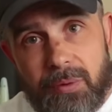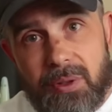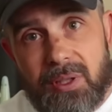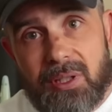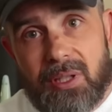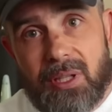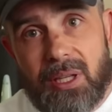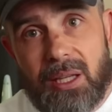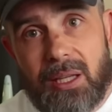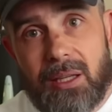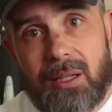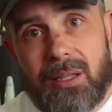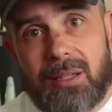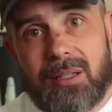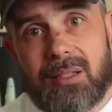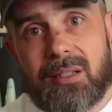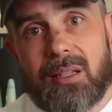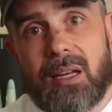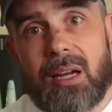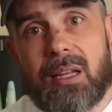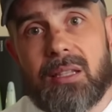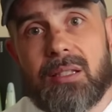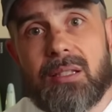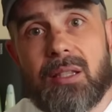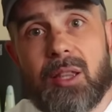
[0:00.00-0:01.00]
fatigue
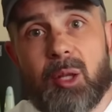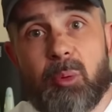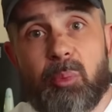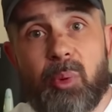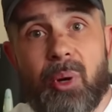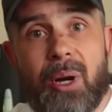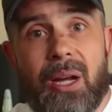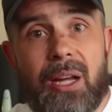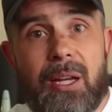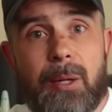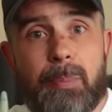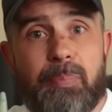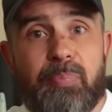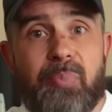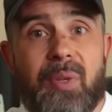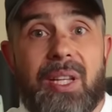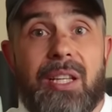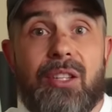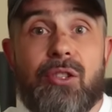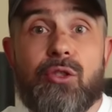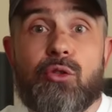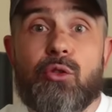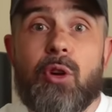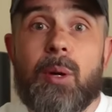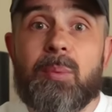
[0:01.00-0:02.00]
starts in the brain.
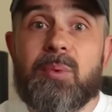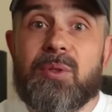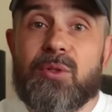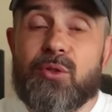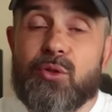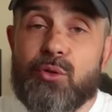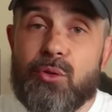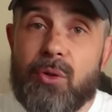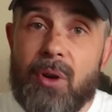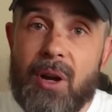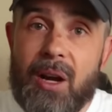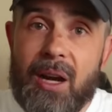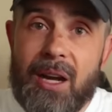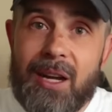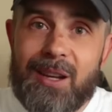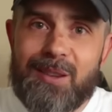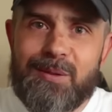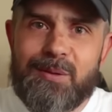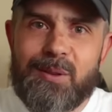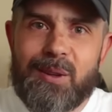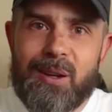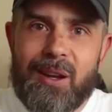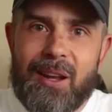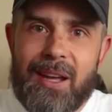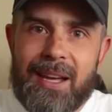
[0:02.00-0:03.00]
It drops
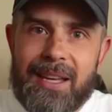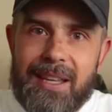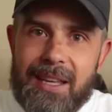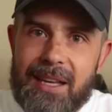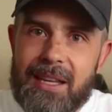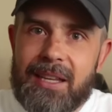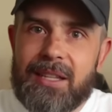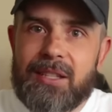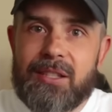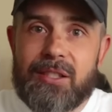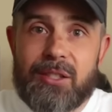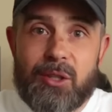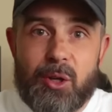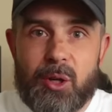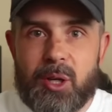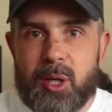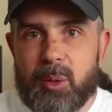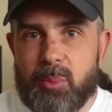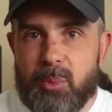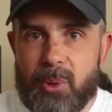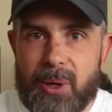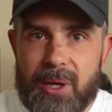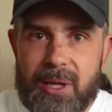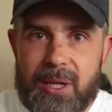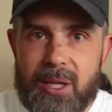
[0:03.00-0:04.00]
drive like a
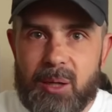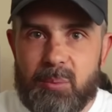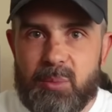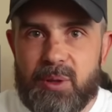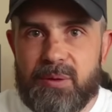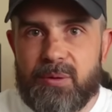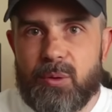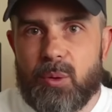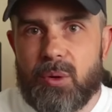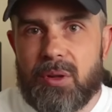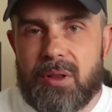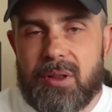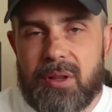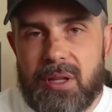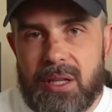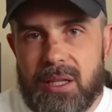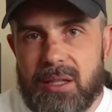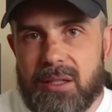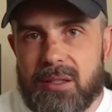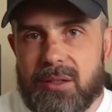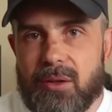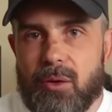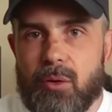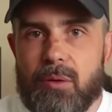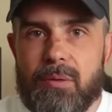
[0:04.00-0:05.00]
circuit breaker before
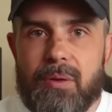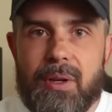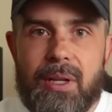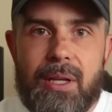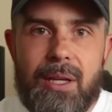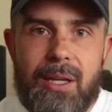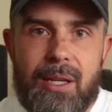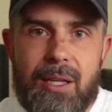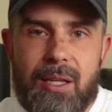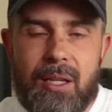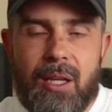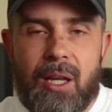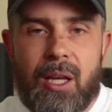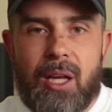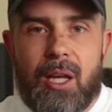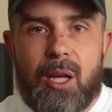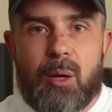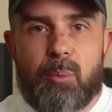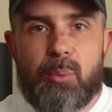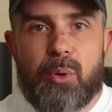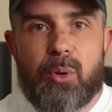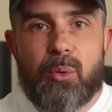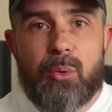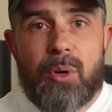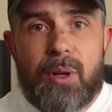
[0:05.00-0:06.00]
things overheat.
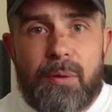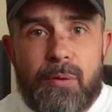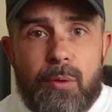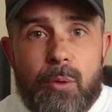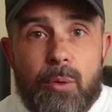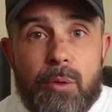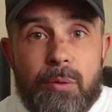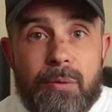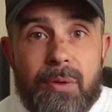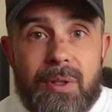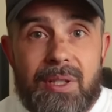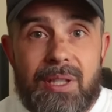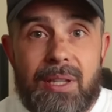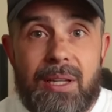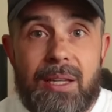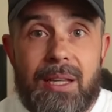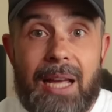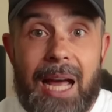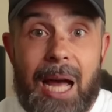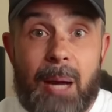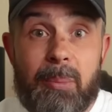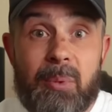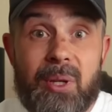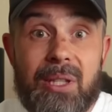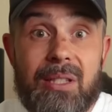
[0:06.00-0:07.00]
Peripheral fatigue
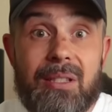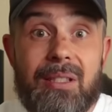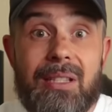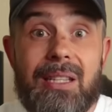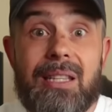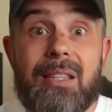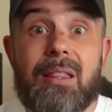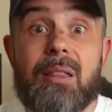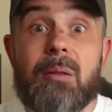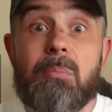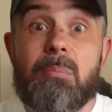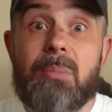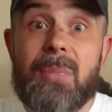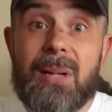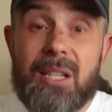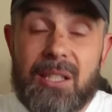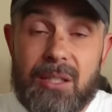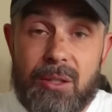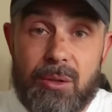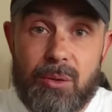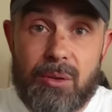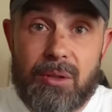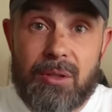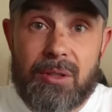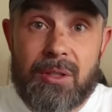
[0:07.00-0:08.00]
happens in the
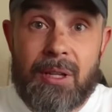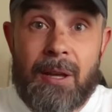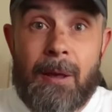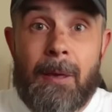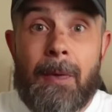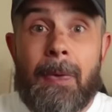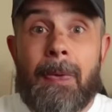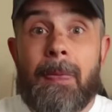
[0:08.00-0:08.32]
muscles.